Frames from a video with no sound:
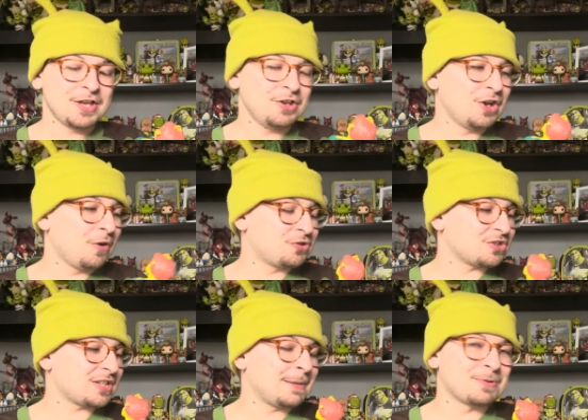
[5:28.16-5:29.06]
you know,
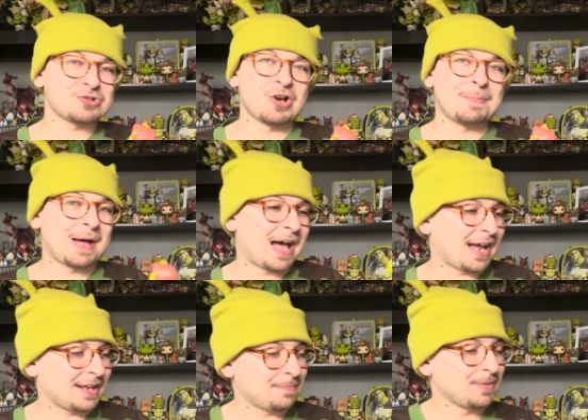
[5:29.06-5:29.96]
just keep a sharp
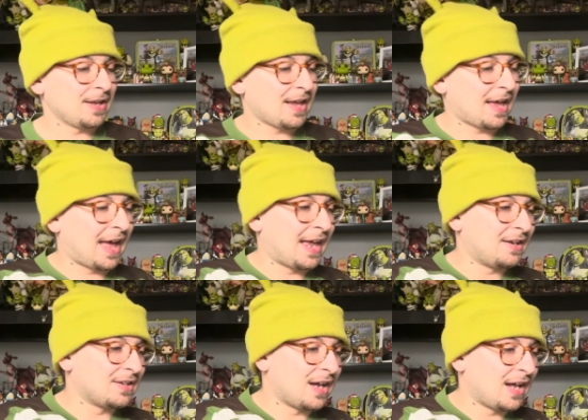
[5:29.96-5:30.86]
eye
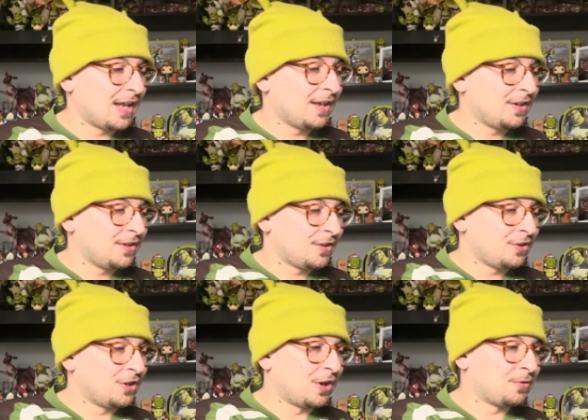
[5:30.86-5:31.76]
and, uh,
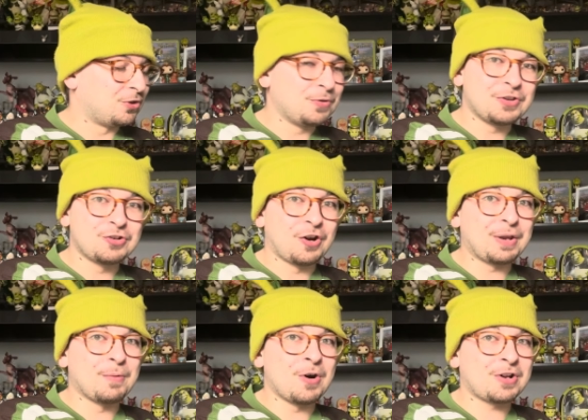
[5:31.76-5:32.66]
you know, do the dirty
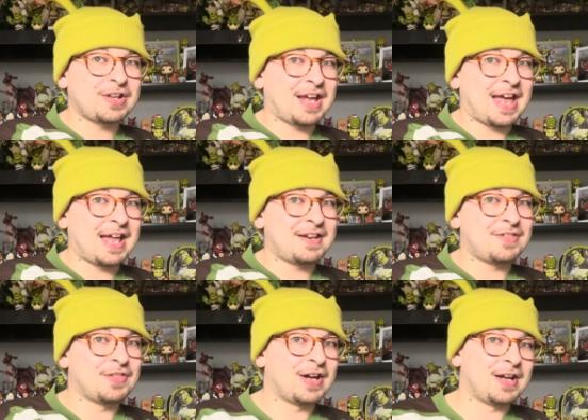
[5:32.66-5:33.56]
walk and
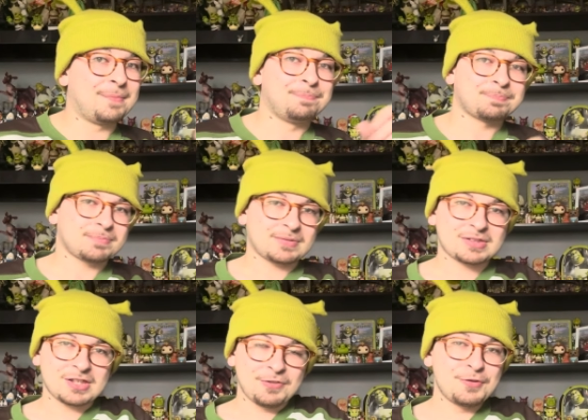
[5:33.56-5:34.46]
the
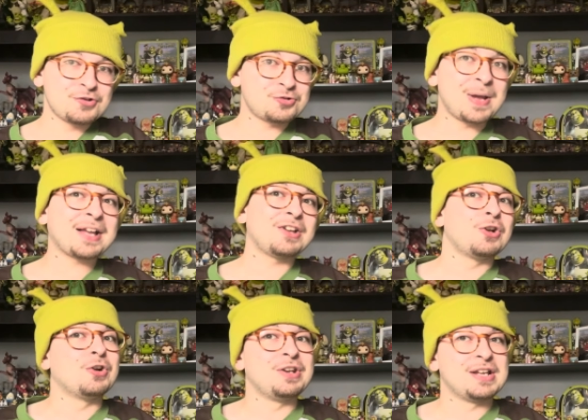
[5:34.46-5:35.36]
the Shrek
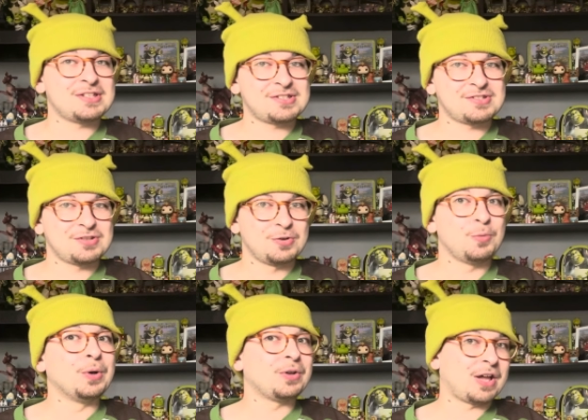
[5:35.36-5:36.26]
goodness
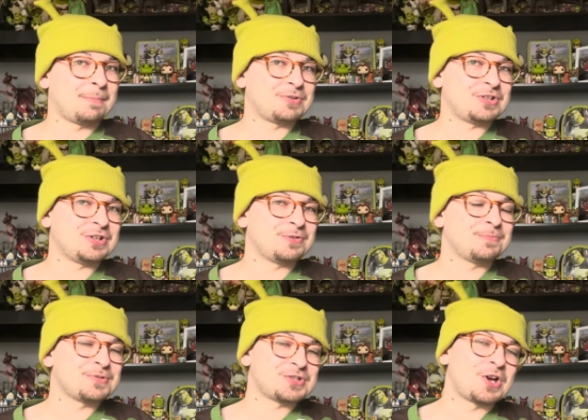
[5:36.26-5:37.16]
will come to you.
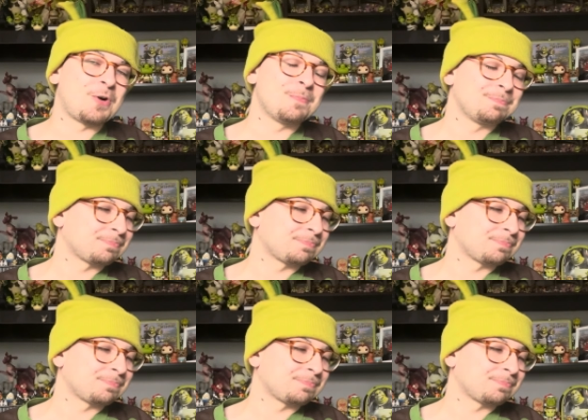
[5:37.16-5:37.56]
So